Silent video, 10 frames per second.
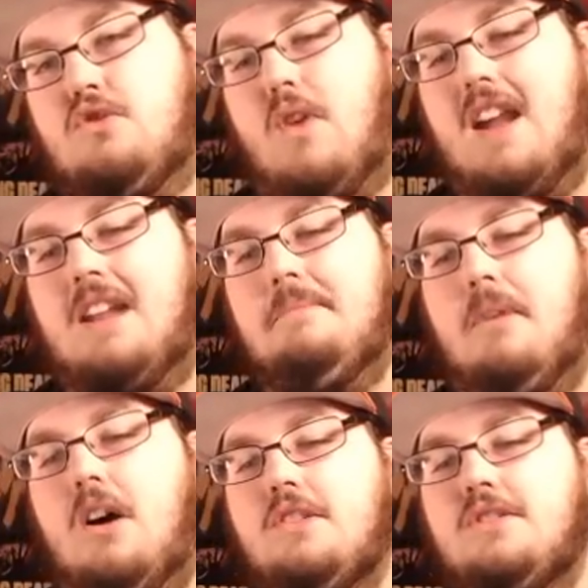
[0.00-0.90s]
Dragon
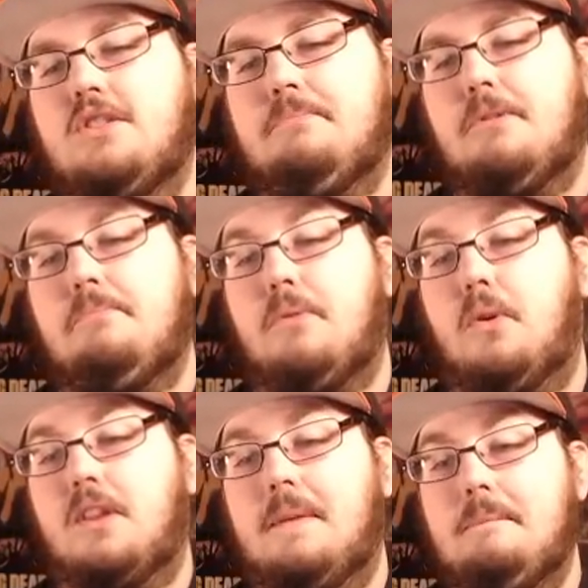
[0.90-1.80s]
Ball Super
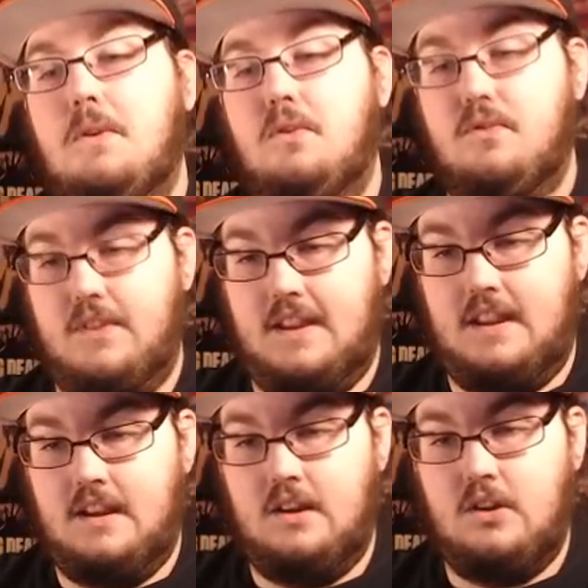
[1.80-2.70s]
Broly
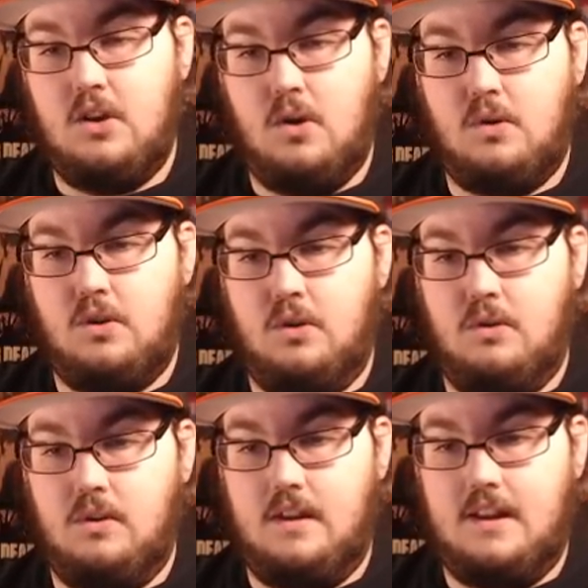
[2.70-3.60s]
movie
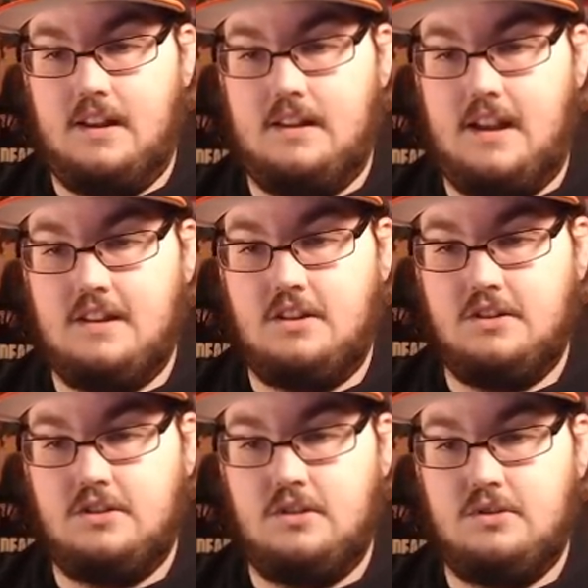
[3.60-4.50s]
Goku, and it has
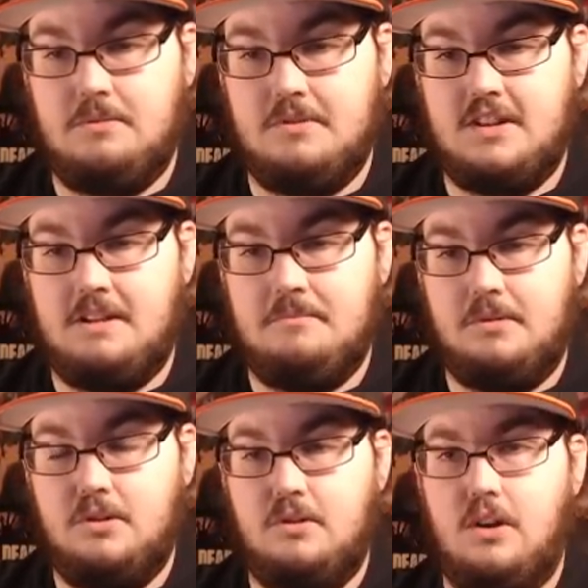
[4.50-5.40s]
also Super Saiyan
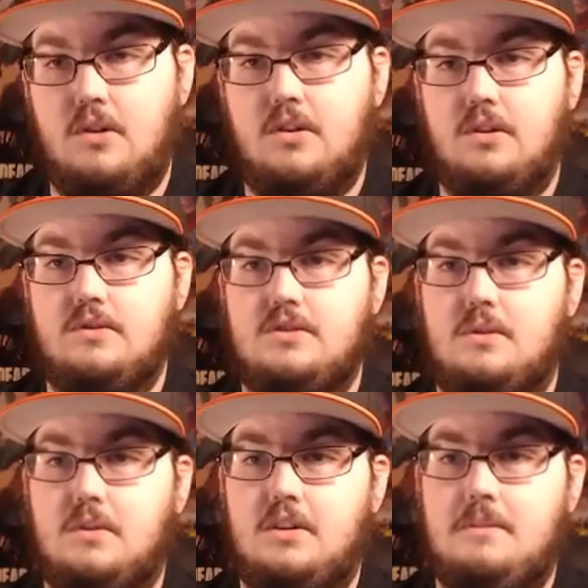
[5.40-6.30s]
Blue Goku.
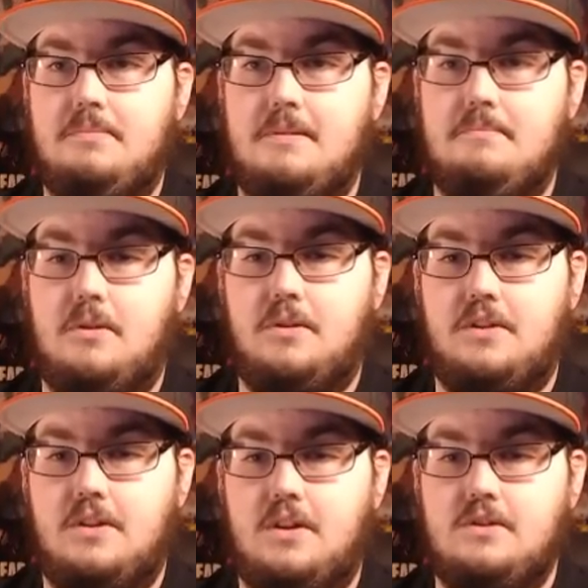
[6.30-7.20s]
So we're gonna put
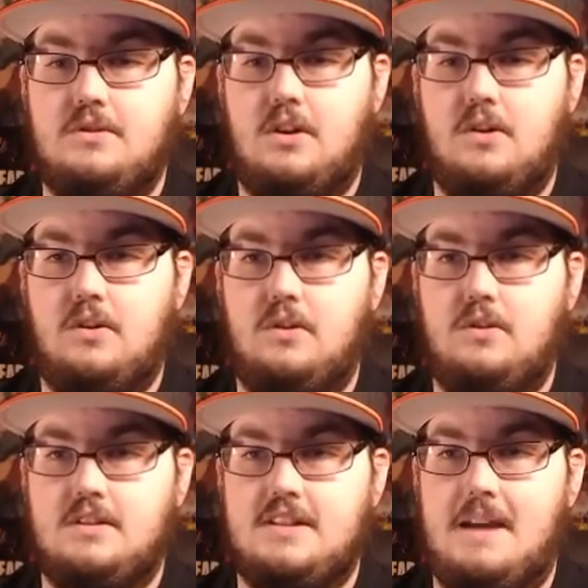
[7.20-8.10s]
both of those
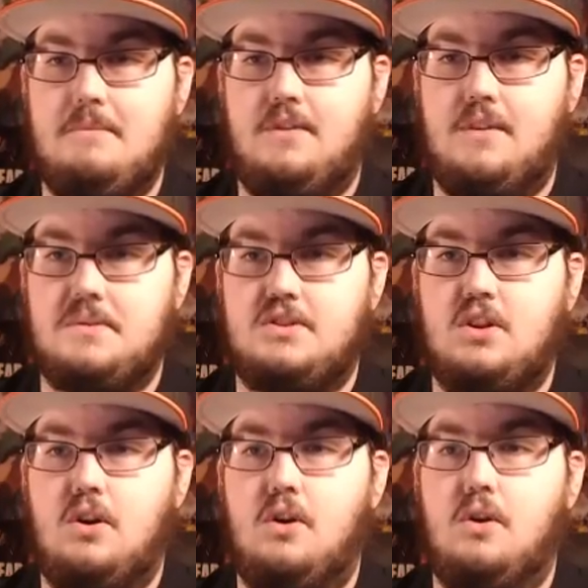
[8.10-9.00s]
Gokus because that movie was
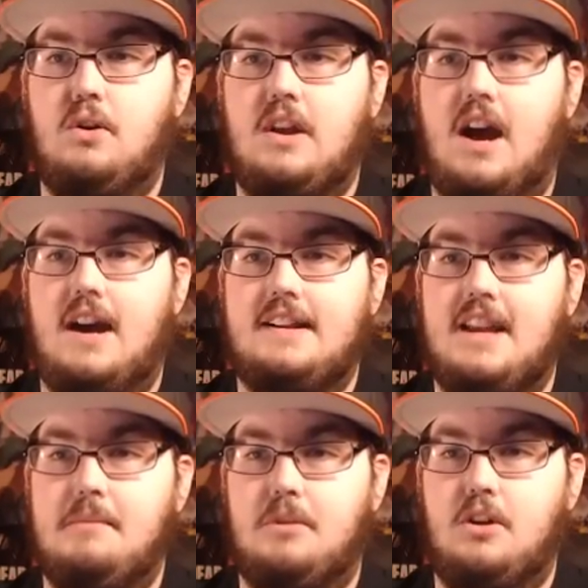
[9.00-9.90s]
so
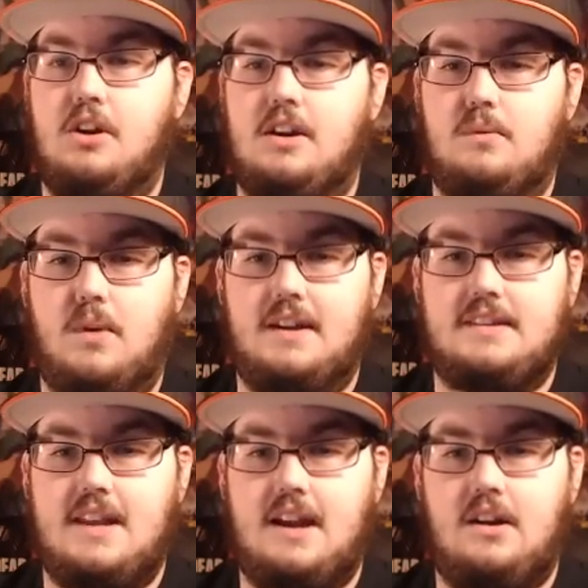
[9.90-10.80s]
goddamn good
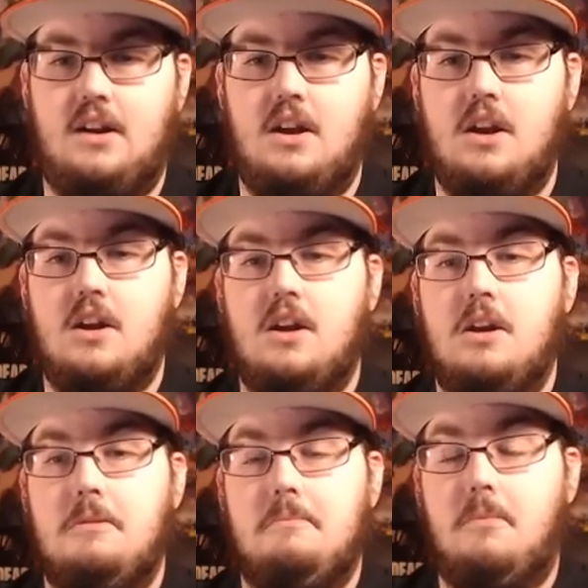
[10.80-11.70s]
right there.
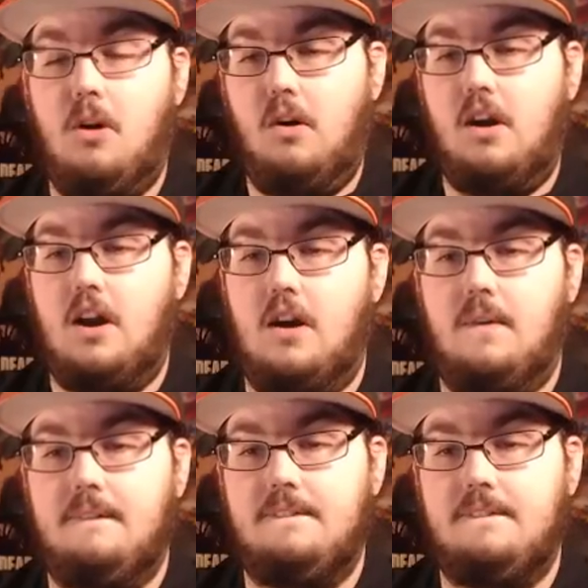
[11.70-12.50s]
Moro.